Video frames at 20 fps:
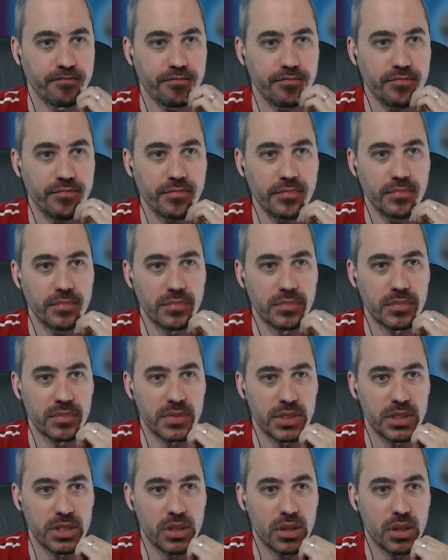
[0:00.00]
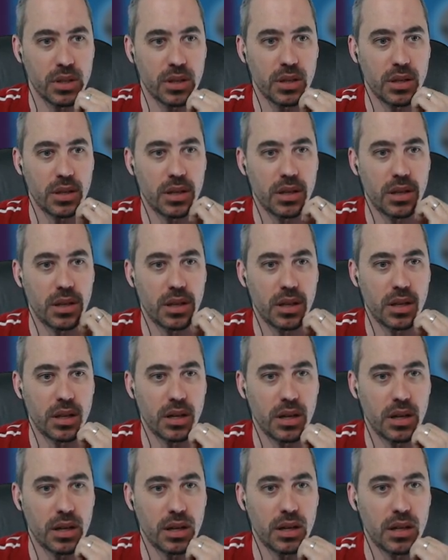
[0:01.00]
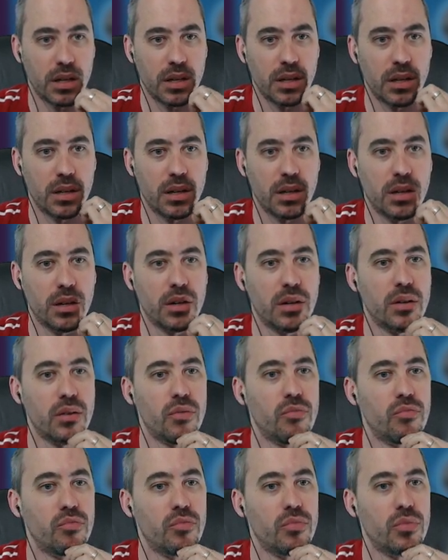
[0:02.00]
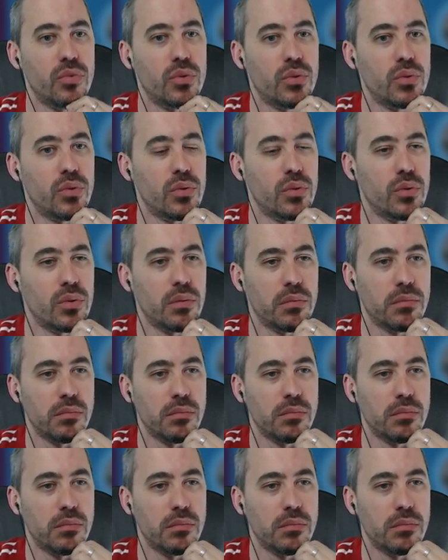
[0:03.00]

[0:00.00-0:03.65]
No one is speaking in this clip.